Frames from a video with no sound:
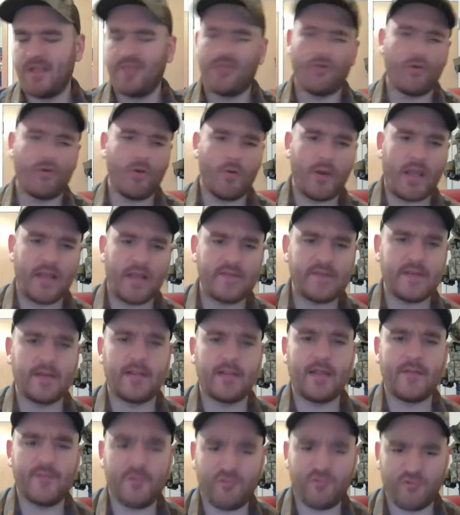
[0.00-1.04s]
They're no
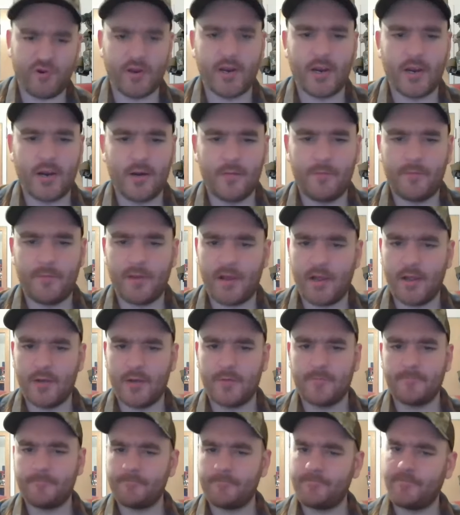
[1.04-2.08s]
1911 trigger, but
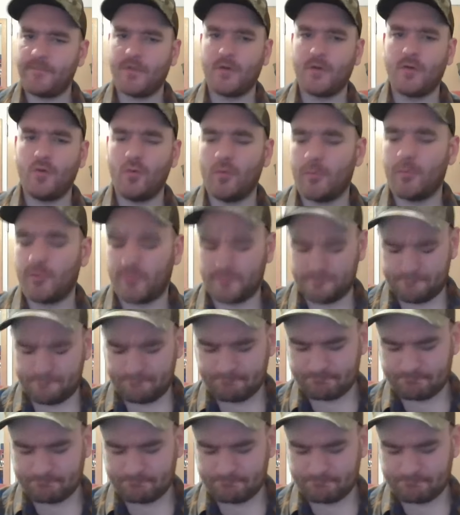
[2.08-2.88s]
they're doable.